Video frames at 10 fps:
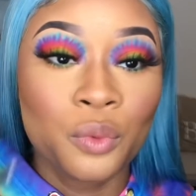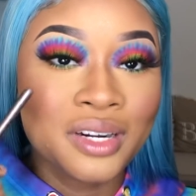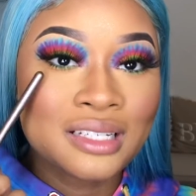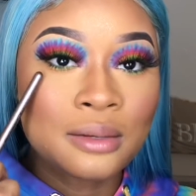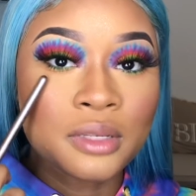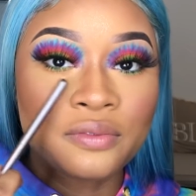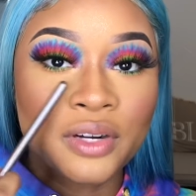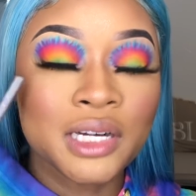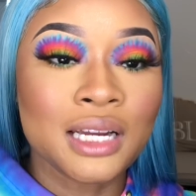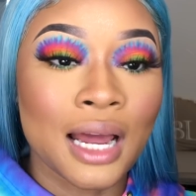did something
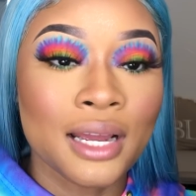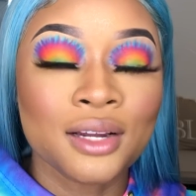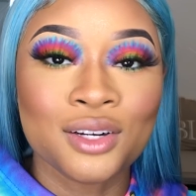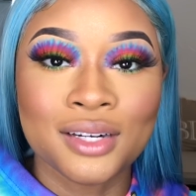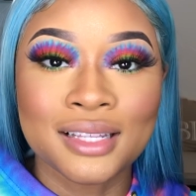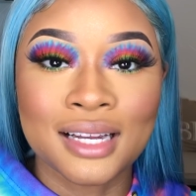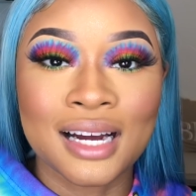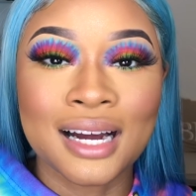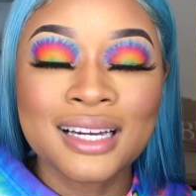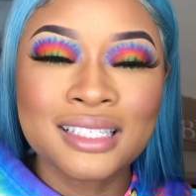very light underneath
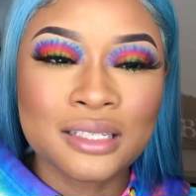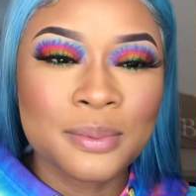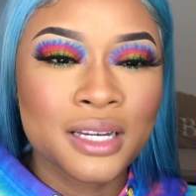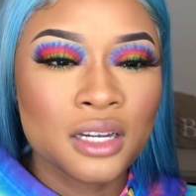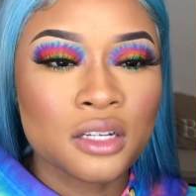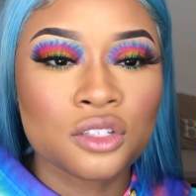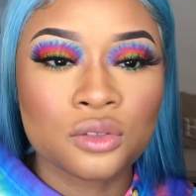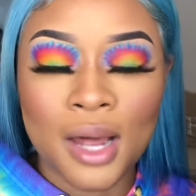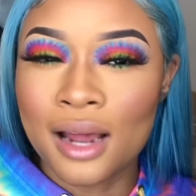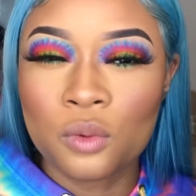the eye just because
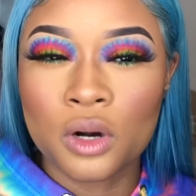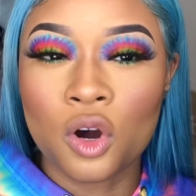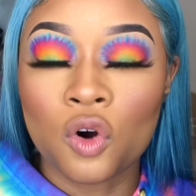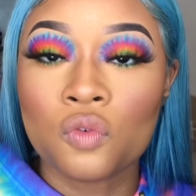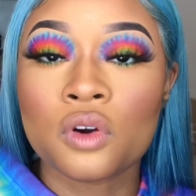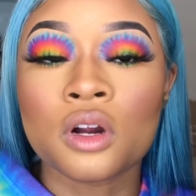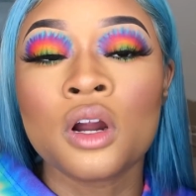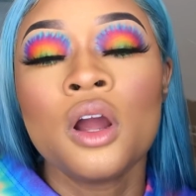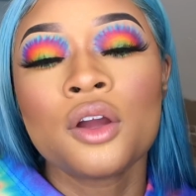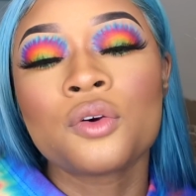I don't want to
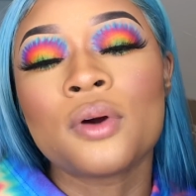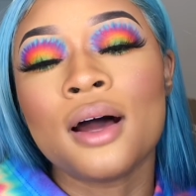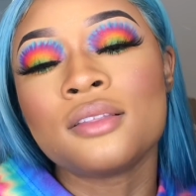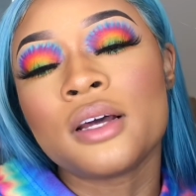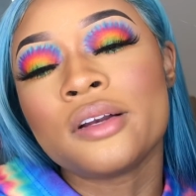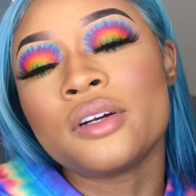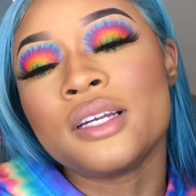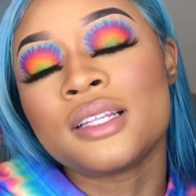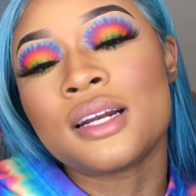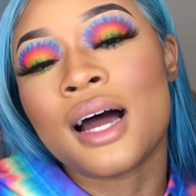overcrowd the
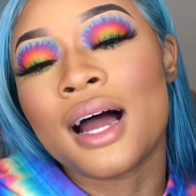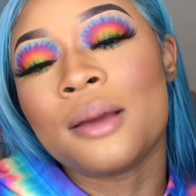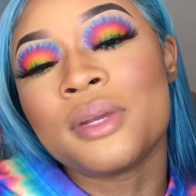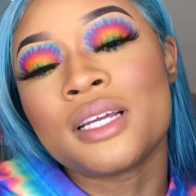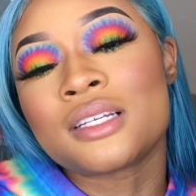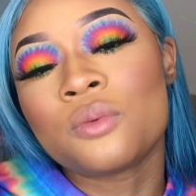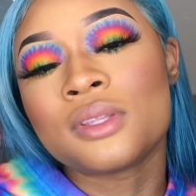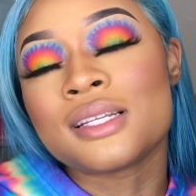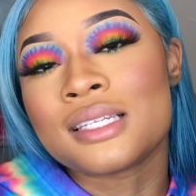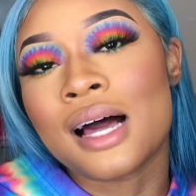underneath of the eye because I
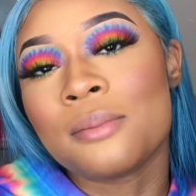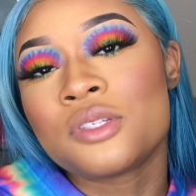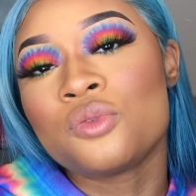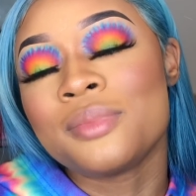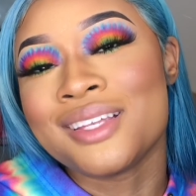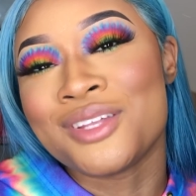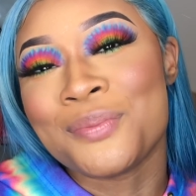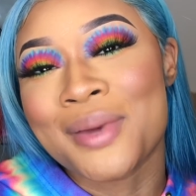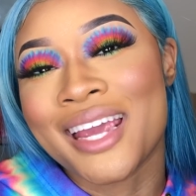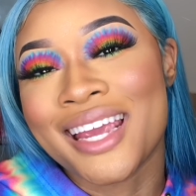want the top to be the
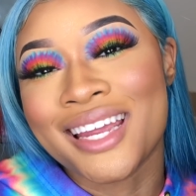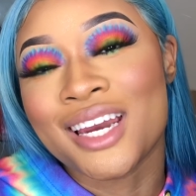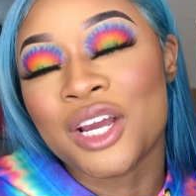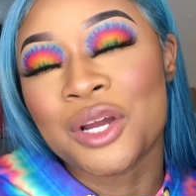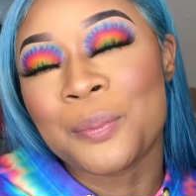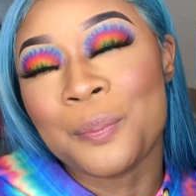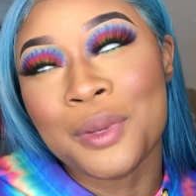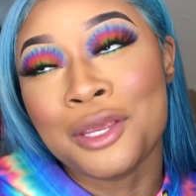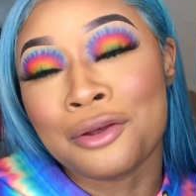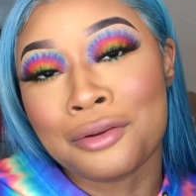main
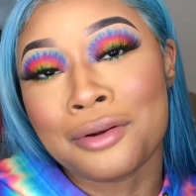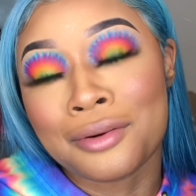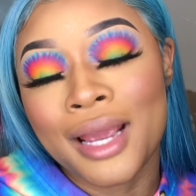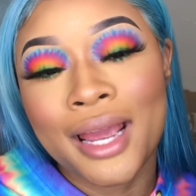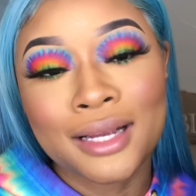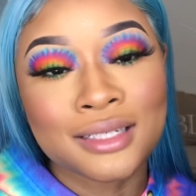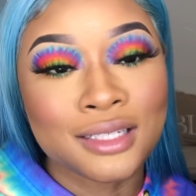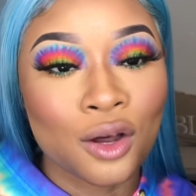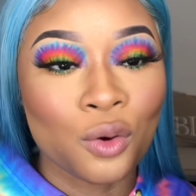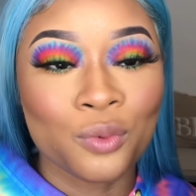meal, okay?
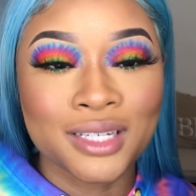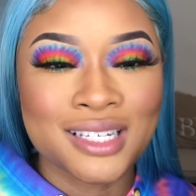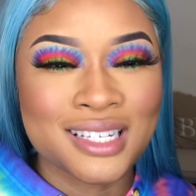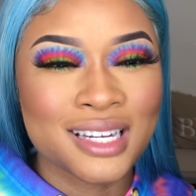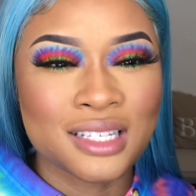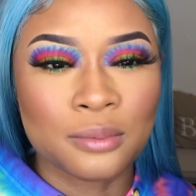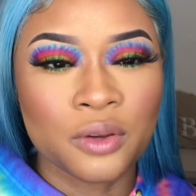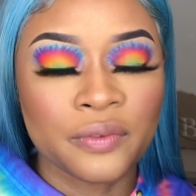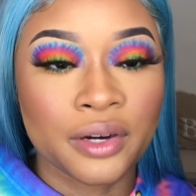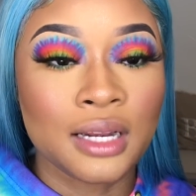So we just did
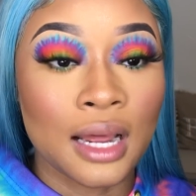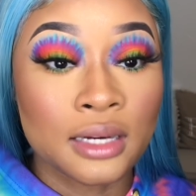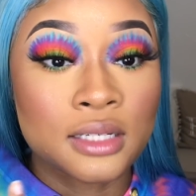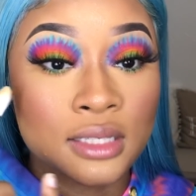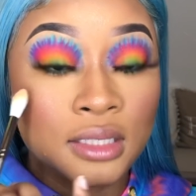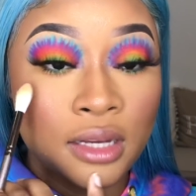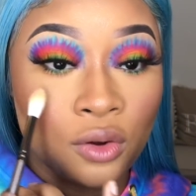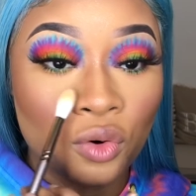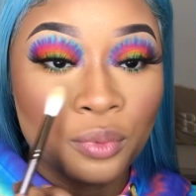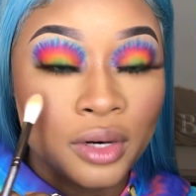something very light, just
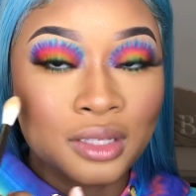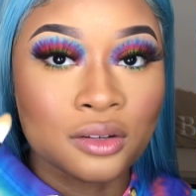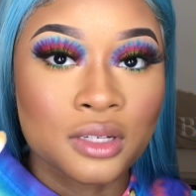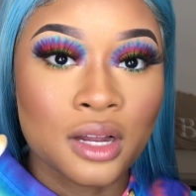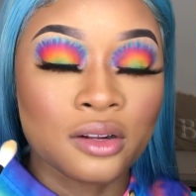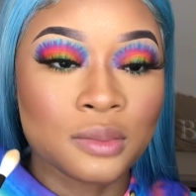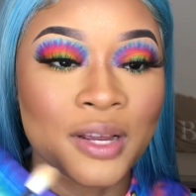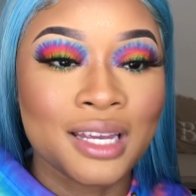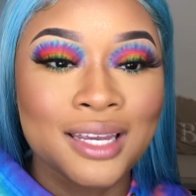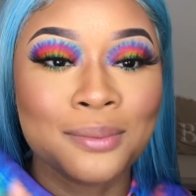incorporated those colors
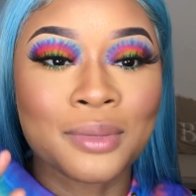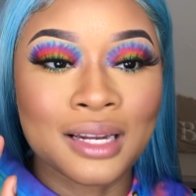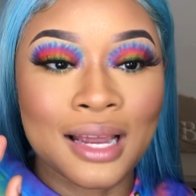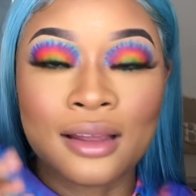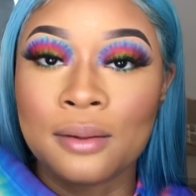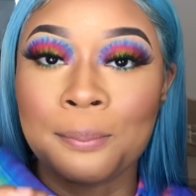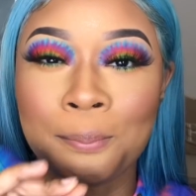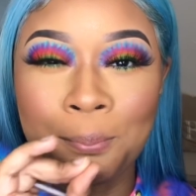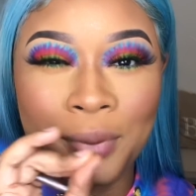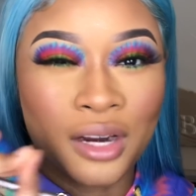back in, but like
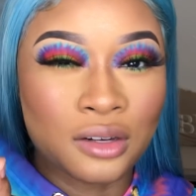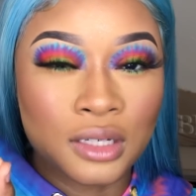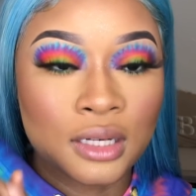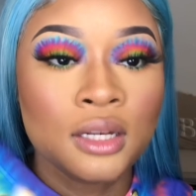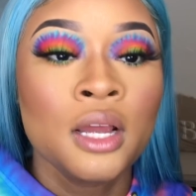barely.